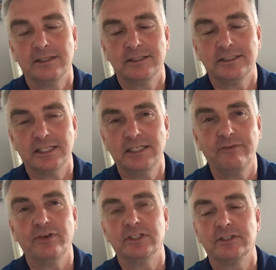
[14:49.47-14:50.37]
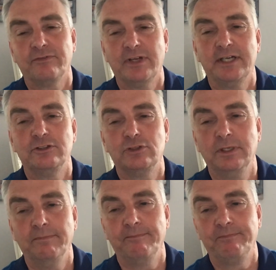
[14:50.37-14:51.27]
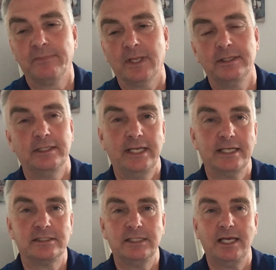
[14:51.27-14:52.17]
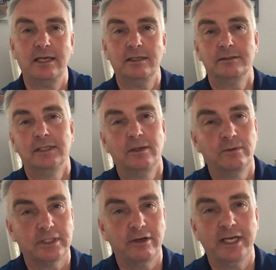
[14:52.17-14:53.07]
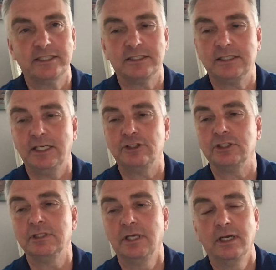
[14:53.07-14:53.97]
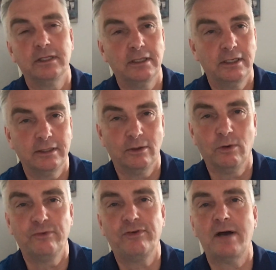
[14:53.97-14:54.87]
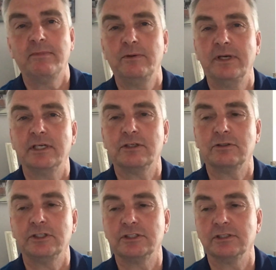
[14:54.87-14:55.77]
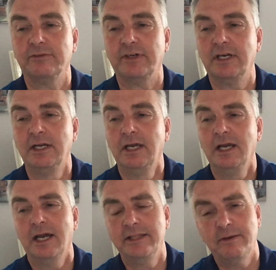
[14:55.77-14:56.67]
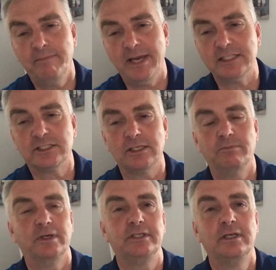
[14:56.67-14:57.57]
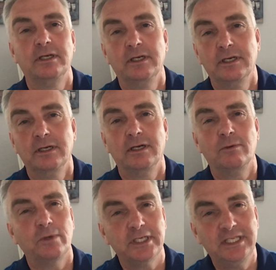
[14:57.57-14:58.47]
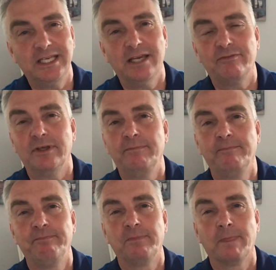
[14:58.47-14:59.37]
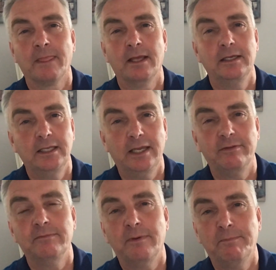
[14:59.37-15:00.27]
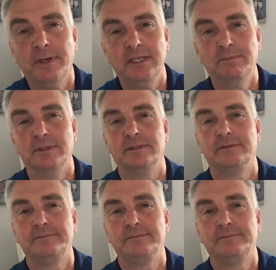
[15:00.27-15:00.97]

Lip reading: significance of that dream. And the next day, without hesitation, the whole family went across the river and they met someone. And what did he give them? He gave them a Bible.